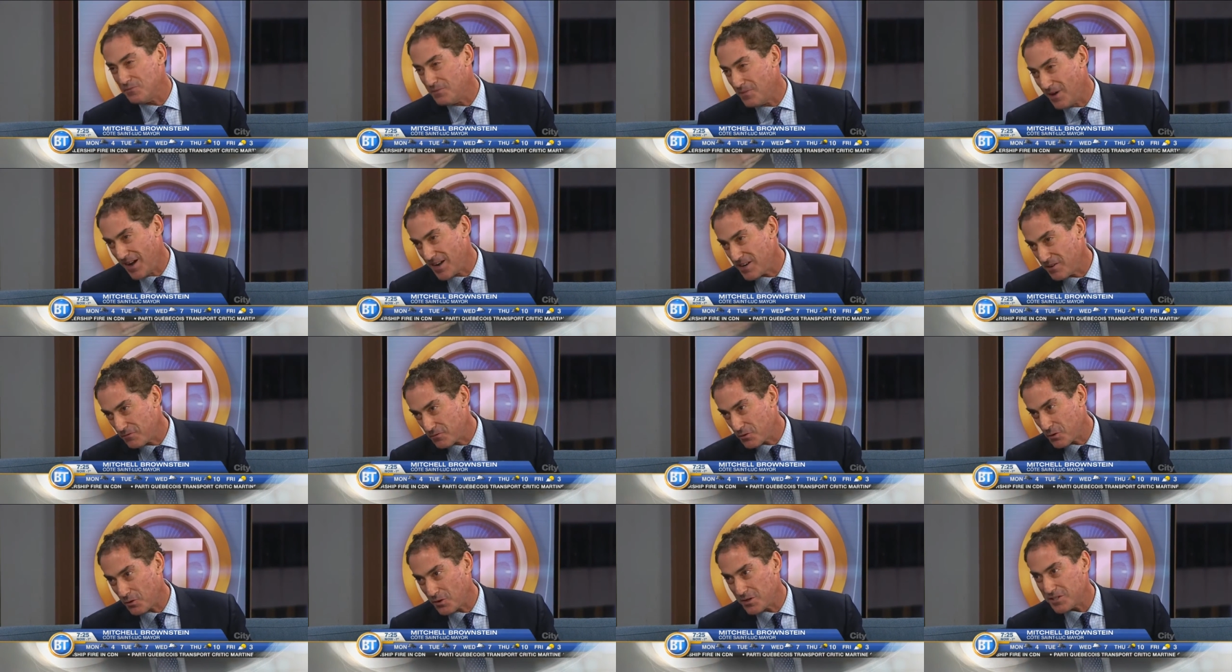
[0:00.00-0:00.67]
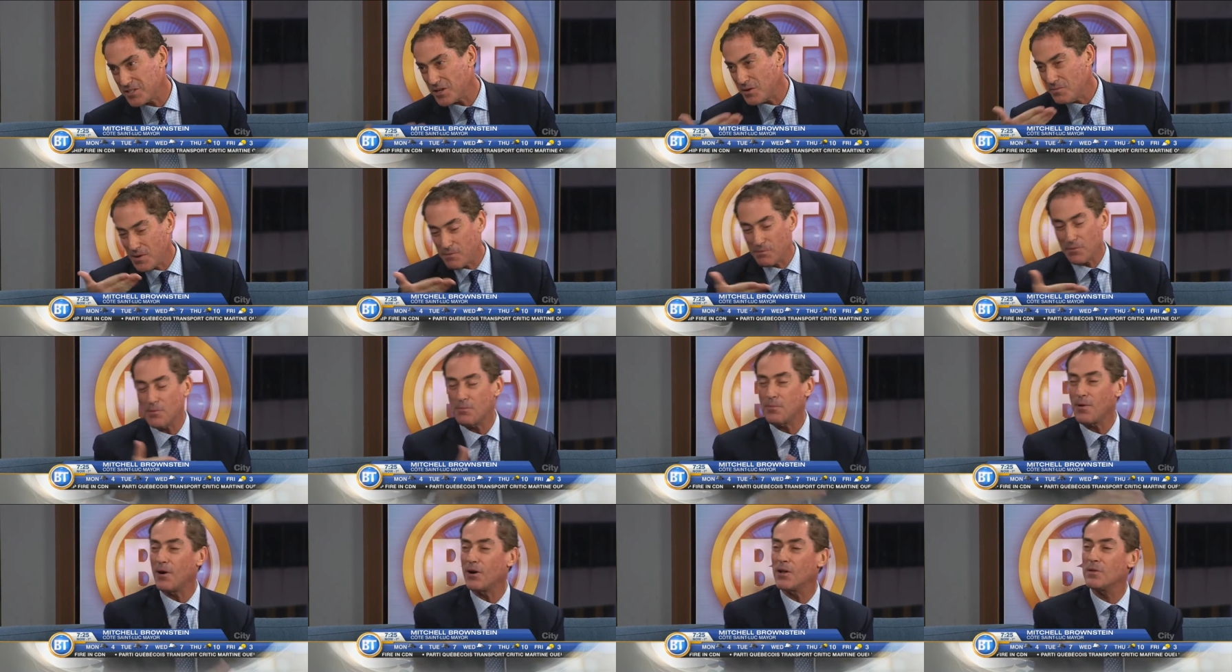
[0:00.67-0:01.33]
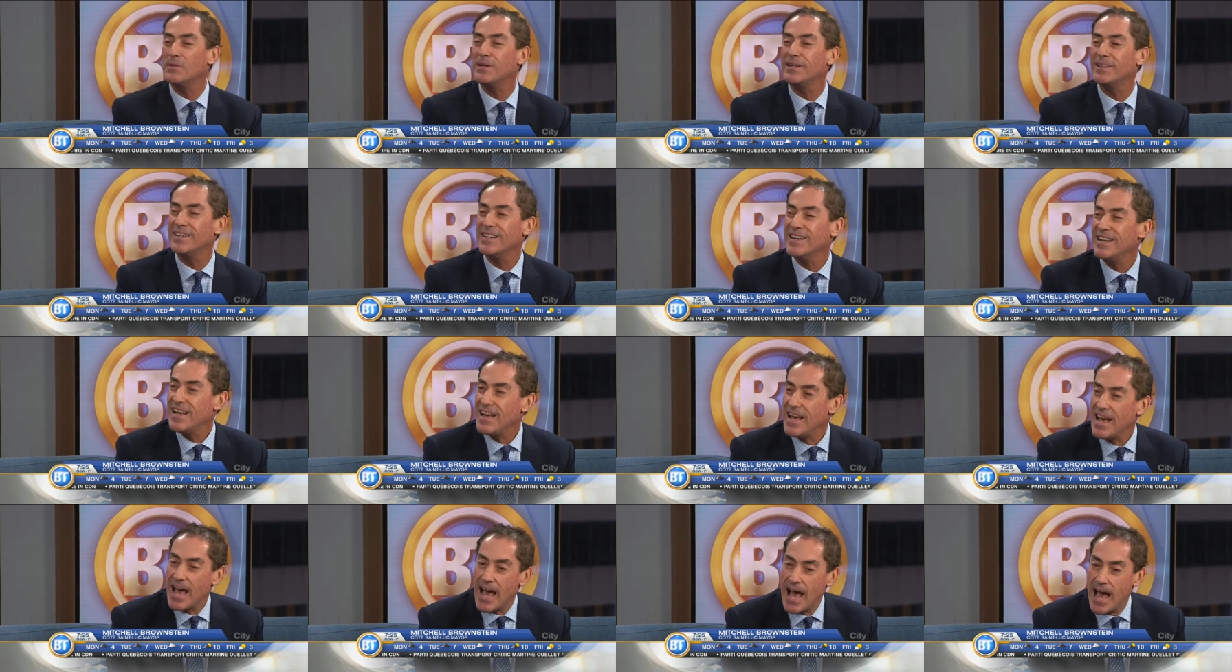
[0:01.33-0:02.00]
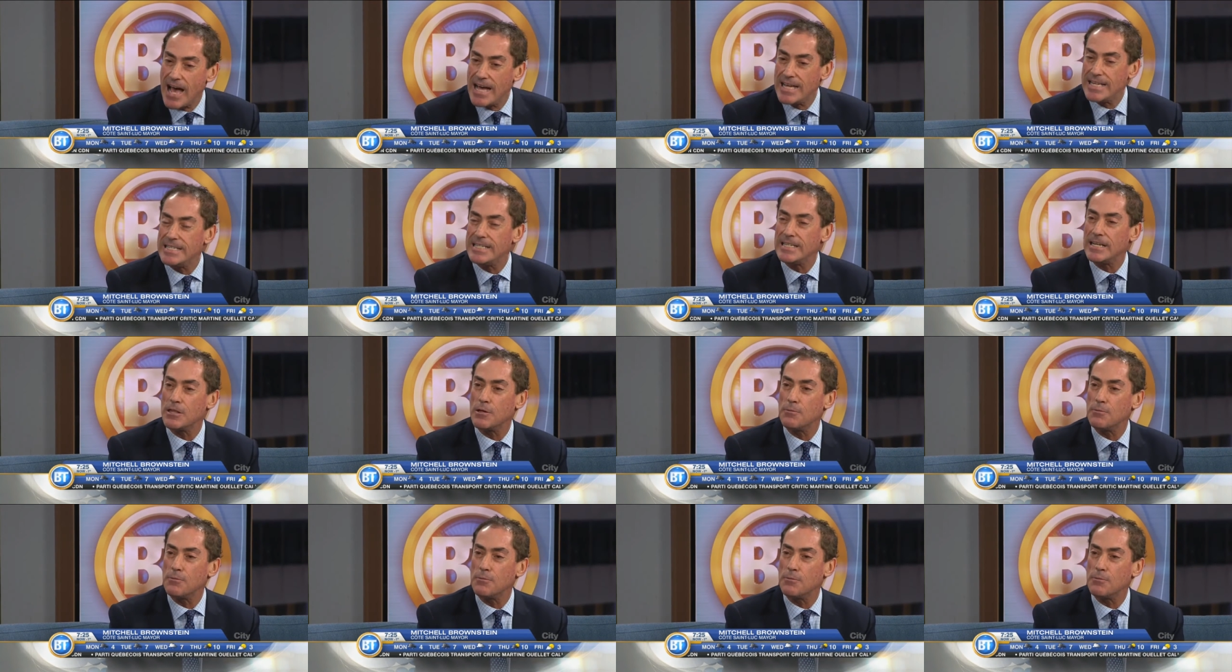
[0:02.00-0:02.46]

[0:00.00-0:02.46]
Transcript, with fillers: mine, of yeah. course, our member of parliament, and uh,